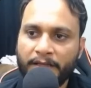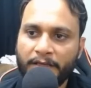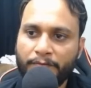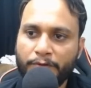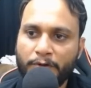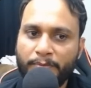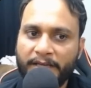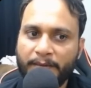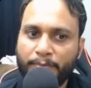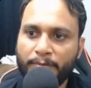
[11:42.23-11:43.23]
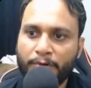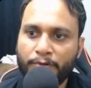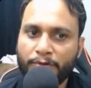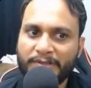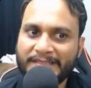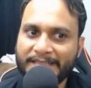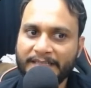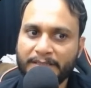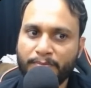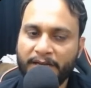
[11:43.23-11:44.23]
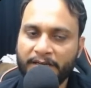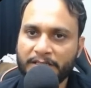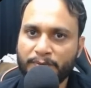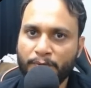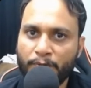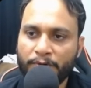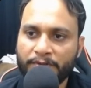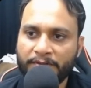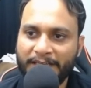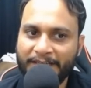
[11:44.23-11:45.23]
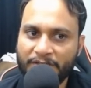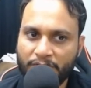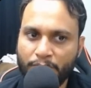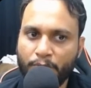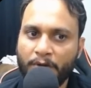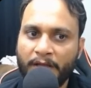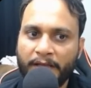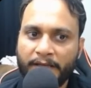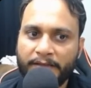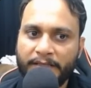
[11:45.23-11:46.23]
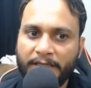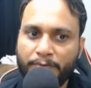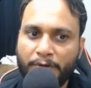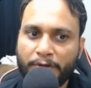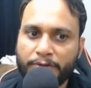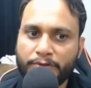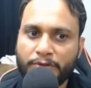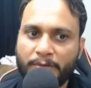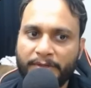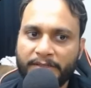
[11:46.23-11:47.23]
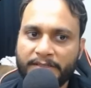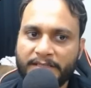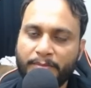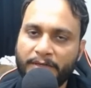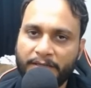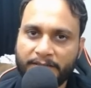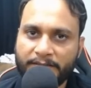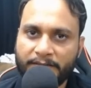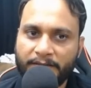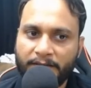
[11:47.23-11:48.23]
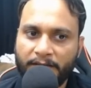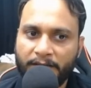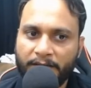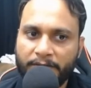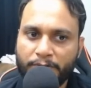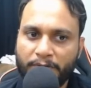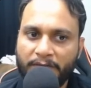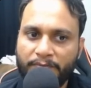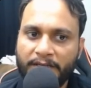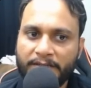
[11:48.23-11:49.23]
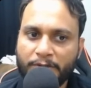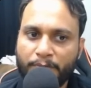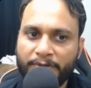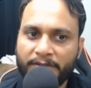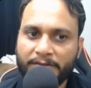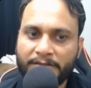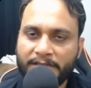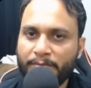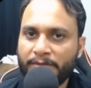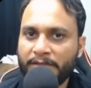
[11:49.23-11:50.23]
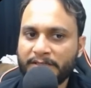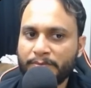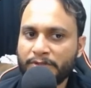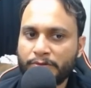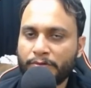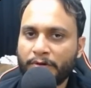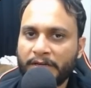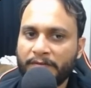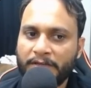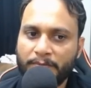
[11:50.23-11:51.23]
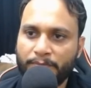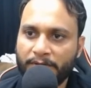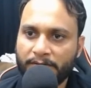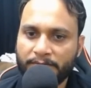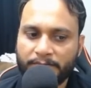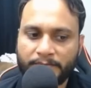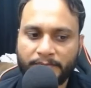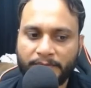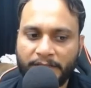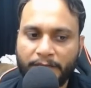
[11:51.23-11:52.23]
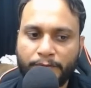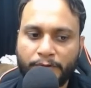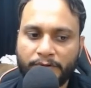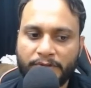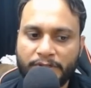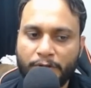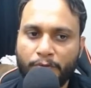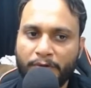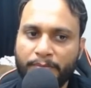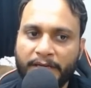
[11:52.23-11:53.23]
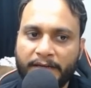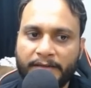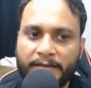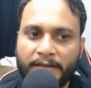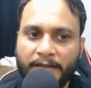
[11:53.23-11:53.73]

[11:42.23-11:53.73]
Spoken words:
If you apply upper bound on 6 minus 4, that is 2, then it will also stop at the same index. So if they are stopping at the same index, means you do not have any pair. Therefore, 0 will be added.